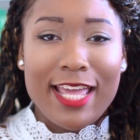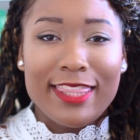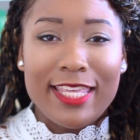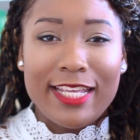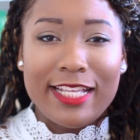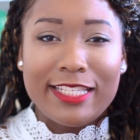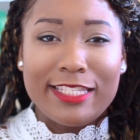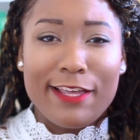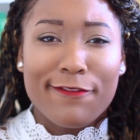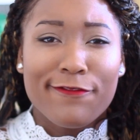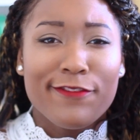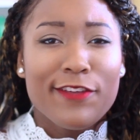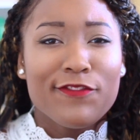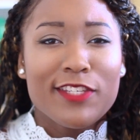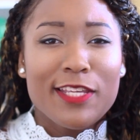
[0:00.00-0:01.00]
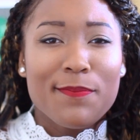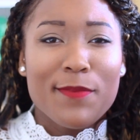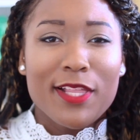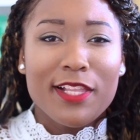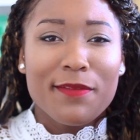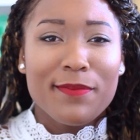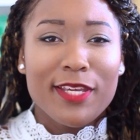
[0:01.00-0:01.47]
I think it's a
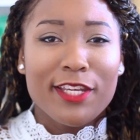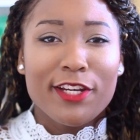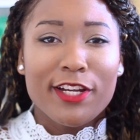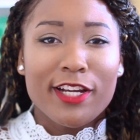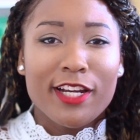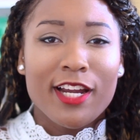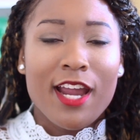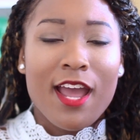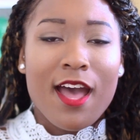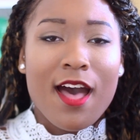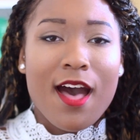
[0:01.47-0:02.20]
50mm